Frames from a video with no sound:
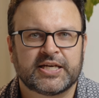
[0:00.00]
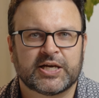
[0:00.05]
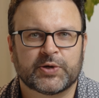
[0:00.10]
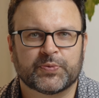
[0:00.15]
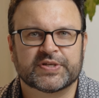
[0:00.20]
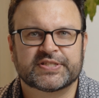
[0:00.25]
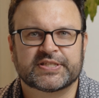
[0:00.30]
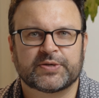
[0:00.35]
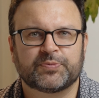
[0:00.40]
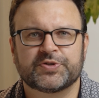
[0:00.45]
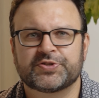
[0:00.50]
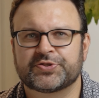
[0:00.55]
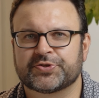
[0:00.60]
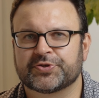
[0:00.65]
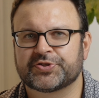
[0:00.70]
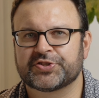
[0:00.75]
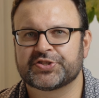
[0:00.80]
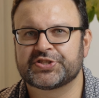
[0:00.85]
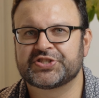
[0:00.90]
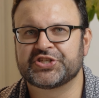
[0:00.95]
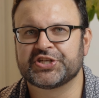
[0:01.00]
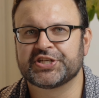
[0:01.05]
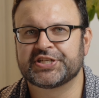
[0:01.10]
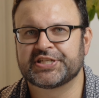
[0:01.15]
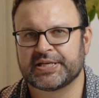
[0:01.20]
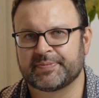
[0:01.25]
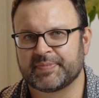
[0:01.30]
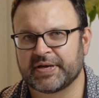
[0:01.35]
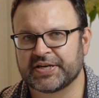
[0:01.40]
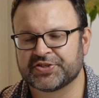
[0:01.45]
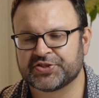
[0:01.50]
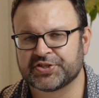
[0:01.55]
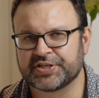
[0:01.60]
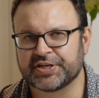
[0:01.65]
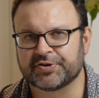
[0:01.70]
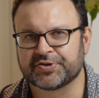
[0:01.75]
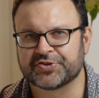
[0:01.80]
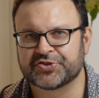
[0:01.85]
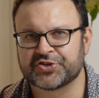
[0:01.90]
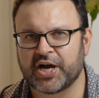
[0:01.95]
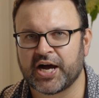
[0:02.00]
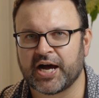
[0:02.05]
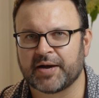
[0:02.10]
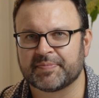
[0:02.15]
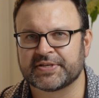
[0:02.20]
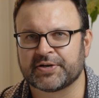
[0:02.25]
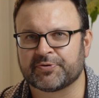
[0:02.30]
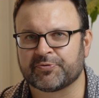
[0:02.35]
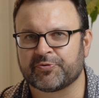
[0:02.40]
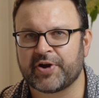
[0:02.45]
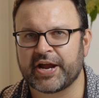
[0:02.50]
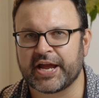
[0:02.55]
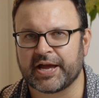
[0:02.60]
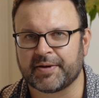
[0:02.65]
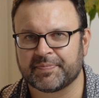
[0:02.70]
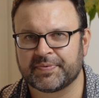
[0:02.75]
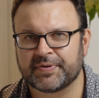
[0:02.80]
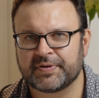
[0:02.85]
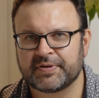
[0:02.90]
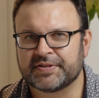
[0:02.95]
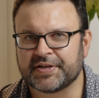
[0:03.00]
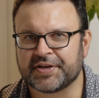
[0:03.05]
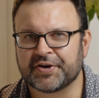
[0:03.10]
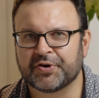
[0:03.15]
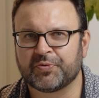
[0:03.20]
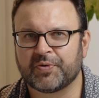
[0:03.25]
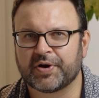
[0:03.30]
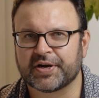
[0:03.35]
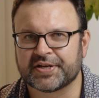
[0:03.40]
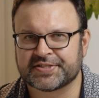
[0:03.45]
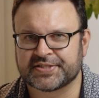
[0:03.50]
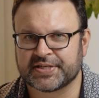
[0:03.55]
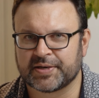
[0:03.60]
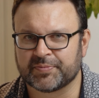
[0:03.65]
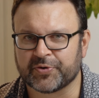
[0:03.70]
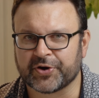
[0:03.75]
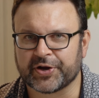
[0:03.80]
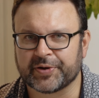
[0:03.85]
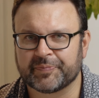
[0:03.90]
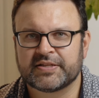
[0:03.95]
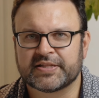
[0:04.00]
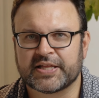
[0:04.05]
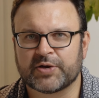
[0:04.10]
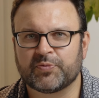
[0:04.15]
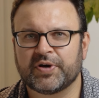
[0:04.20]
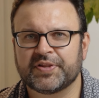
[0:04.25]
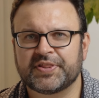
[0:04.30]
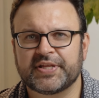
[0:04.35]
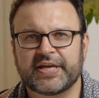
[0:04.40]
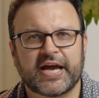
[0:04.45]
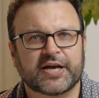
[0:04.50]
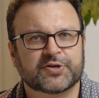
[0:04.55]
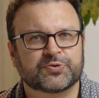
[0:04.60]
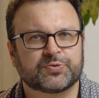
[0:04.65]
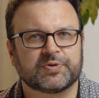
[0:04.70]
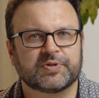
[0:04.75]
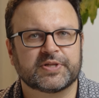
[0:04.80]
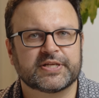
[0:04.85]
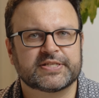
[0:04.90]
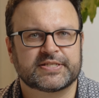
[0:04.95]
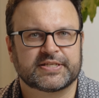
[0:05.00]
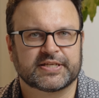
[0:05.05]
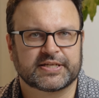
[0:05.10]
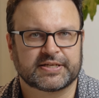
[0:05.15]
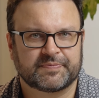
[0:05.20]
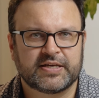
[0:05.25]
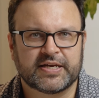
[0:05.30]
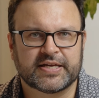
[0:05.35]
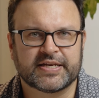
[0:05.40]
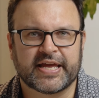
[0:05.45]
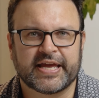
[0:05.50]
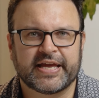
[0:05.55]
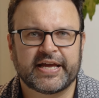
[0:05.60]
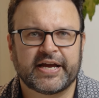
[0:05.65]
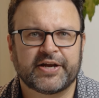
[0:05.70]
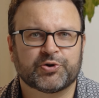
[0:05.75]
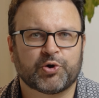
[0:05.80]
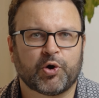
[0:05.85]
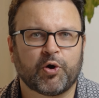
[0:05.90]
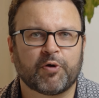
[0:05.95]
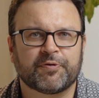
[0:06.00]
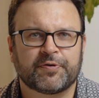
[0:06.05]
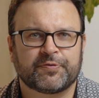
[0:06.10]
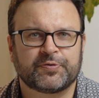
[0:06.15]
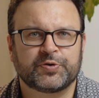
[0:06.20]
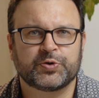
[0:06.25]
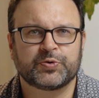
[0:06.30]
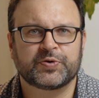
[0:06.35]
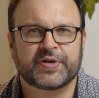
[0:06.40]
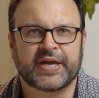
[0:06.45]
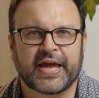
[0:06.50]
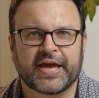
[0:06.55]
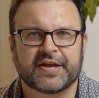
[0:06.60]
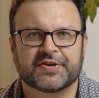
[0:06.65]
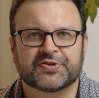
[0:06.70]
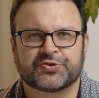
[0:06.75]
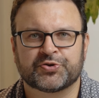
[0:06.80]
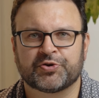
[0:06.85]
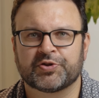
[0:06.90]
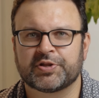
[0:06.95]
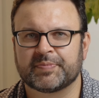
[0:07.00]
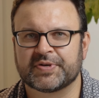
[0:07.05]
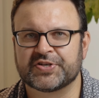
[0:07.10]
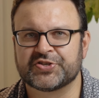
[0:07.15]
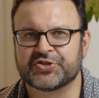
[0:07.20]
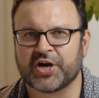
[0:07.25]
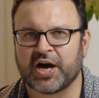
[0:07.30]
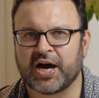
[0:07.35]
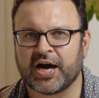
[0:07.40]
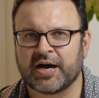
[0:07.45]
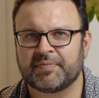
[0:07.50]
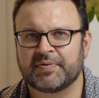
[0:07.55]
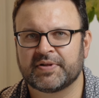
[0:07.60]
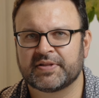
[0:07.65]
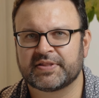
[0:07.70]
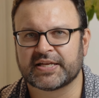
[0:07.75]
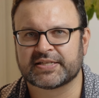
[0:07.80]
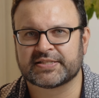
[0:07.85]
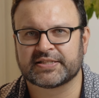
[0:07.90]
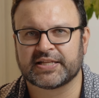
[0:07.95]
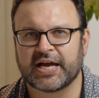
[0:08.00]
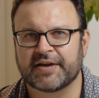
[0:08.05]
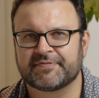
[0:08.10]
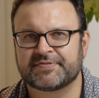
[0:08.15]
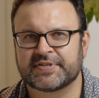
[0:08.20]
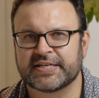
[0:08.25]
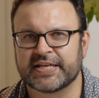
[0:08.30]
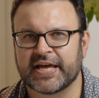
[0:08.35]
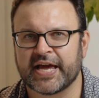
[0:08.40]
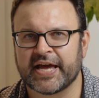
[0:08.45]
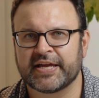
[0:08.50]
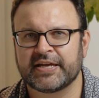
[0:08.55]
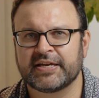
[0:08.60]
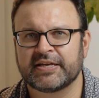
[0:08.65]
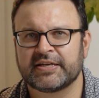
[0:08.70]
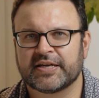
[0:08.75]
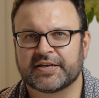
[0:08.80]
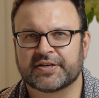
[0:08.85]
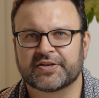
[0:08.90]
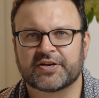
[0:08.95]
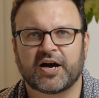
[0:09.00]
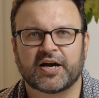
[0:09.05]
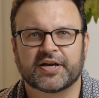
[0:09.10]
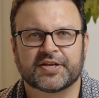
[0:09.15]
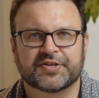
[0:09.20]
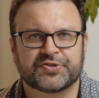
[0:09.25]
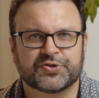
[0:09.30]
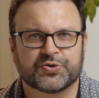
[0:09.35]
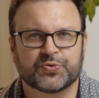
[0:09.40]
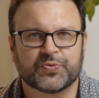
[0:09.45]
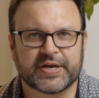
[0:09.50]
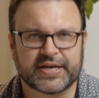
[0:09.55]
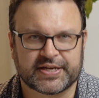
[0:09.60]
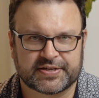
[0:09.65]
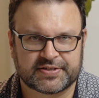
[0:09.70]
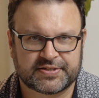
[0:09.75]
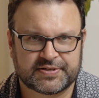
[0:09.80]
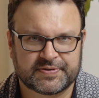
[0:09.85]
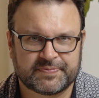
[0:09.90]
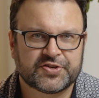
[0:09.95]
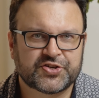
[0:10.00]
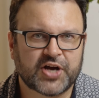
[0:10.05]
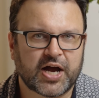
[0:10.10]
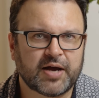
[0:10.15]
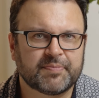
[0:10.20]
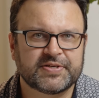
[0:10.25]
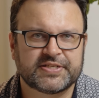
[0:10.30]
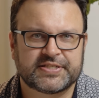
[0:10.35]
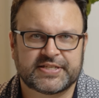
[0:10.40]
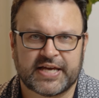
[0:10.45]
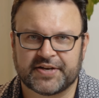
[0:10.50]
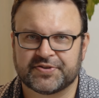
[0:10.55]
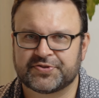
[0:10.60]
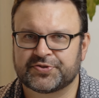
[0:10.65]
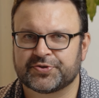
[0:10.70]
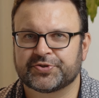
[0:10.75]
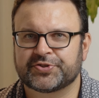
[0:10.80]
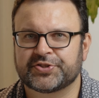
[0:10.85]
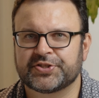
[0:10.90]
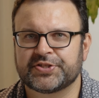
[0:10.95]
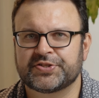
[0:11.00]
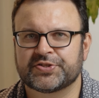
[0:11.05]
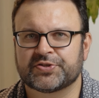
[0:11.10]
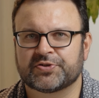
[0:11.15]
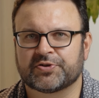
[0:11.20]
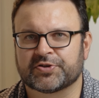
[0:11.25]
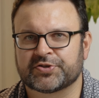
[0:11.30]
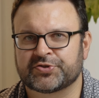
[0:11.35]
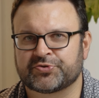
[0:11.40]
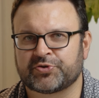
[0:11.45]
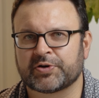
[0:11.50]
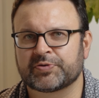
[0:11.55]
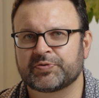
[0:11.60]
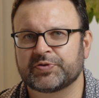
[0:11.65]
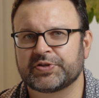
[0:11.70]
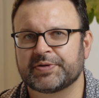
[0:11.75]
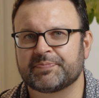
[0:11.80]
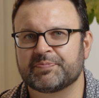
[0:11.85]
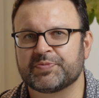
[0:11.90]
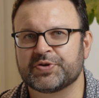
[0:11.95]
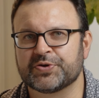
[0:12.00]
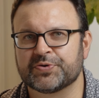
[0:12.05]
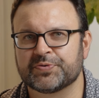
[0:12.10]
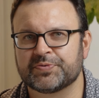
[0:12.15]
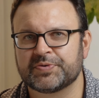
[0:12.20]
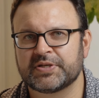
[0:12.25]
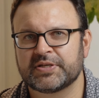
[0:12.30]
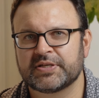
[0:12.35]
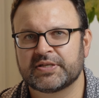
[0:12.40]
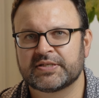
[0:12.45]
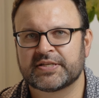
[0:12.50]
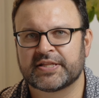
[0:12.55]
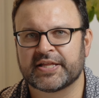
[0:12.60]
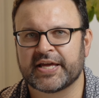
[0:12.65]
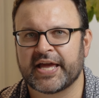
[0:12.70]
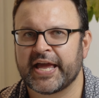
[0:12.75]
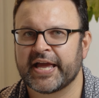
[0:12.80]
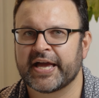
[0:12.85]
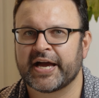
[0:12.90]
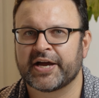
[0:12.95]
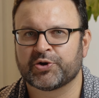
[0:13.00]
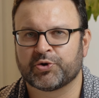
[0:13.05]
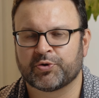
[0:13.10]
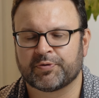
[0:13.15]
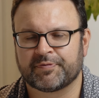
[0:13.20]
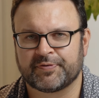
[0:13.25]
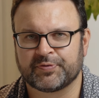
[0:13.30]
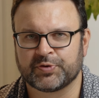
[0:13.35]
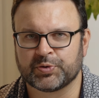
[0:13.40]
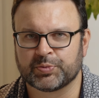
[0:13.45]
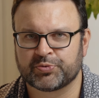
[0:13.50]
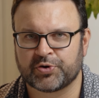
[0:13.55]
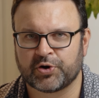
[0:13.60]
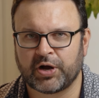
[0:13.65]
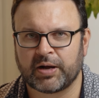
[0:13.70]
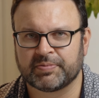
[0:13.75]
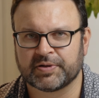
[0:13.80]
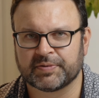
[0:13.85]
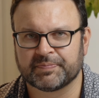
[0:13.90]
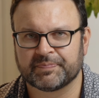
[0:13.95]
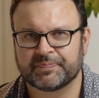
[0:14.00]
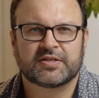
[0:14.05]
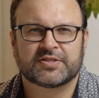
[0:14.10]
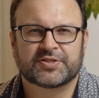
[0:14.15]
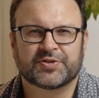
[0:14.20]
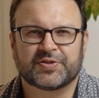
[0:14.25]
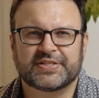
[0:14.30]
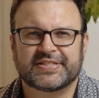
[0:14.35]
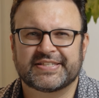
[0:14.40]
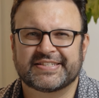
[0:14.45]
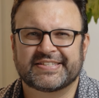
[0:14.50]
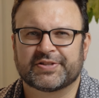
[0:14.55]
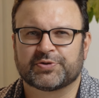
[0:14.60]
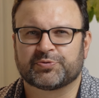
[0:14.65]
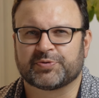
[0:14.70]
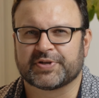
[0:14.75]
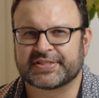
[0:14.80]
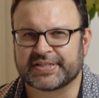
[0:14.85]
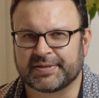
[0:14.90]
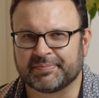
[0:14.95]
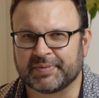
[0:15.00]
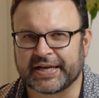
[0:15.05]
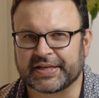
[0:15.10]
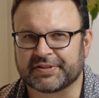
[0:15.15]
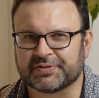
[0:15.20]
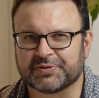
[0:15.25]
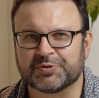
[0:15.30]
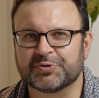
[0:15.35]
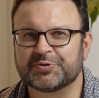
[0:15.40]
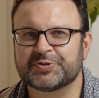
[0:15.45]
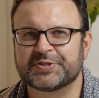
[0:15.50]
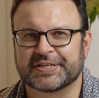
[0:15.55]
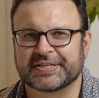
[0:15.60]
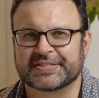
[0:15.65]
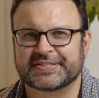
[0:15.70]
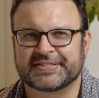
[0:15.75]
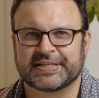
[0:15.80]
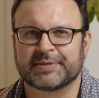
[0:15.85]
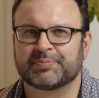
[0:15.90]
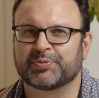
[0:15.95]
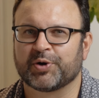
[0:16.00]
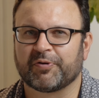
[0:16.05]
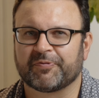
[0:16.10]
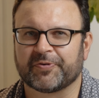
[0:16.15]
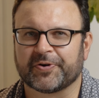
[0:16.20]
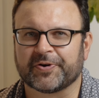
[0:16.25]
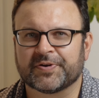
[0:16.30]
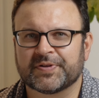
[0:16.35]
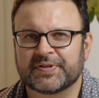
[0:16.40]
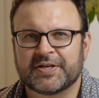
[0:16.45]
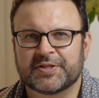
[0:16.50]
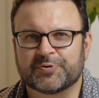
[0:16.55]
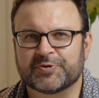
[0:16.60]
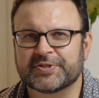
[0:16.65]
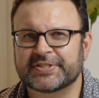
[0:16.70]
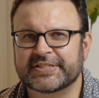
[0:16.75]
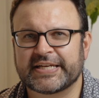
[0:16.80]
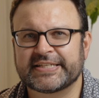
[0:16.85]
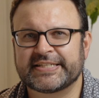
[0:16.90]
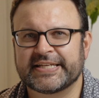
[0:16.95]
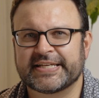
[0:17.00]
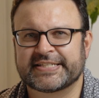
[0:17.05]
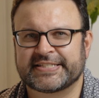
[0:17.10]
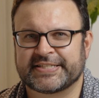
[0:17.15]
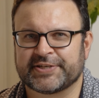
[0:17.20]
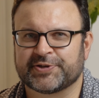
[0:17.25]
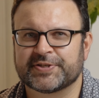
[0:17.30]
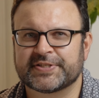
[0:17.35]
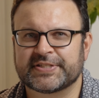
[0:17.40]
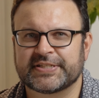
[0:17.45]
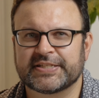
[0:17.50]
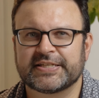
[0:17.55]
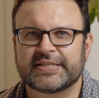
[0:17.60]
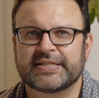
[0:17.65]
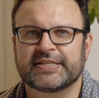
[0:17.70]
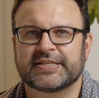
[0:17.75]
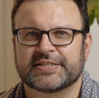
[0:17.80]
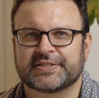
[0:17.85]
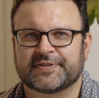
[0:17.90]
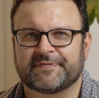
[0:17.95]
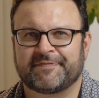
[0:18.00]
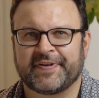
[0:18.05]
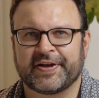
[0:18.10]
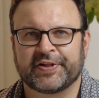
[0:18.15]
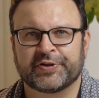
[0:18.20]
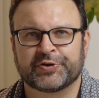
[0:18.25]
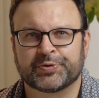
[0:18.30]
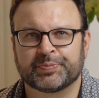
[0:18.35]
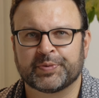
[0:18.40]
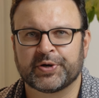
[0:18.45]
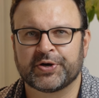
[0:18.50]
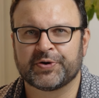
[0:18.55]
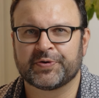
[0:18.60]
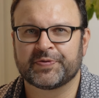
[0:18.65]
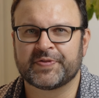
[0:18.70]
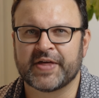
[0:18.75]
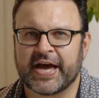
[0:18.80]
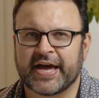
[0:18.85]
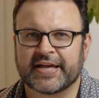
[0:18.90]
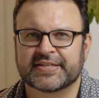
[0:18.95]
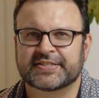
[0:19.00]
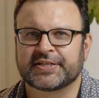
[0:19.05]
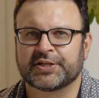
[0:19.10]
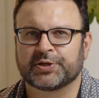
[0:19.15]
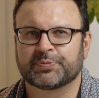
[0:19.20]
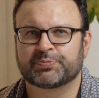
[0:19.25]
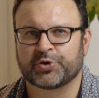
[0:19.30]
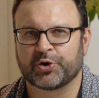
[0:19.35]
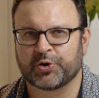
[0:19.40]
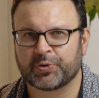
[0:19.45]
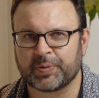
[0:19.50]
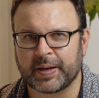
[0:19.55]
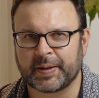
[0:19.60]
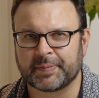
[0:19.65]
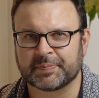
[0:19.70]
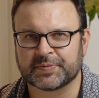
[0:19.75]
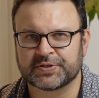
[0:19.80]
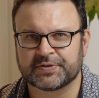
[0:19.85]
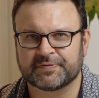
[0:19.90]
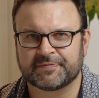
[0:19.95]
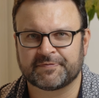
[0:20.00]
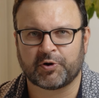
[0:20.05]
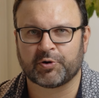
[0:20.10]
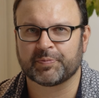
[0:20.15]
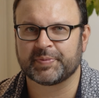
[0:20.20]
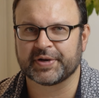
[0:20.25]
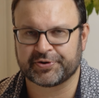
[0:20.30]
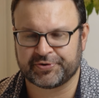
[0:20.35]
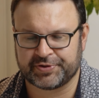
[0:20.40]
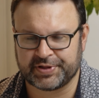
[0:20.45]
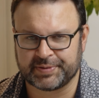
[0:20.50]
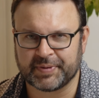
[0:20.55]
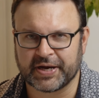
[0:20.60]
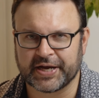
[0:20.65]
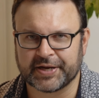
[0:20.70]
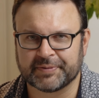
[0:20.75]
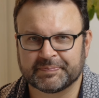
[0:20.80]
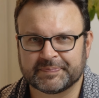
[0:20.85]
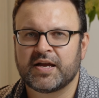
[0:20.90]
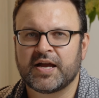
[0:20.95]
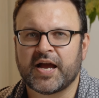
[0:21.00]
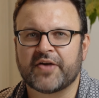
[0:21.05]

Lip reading: And when someone searches GTM engineer jobs at Ramp, they don't want a summary. They want the actual listing. An AI overview can't show them a job that's live today and gone in 2 weeks. Job intent searches are structurally immune to the AI overview problem. So this isn't the risk I'm losing sleep over. The risk I take seriously is a failure mode that has killed programs far bigger than mine.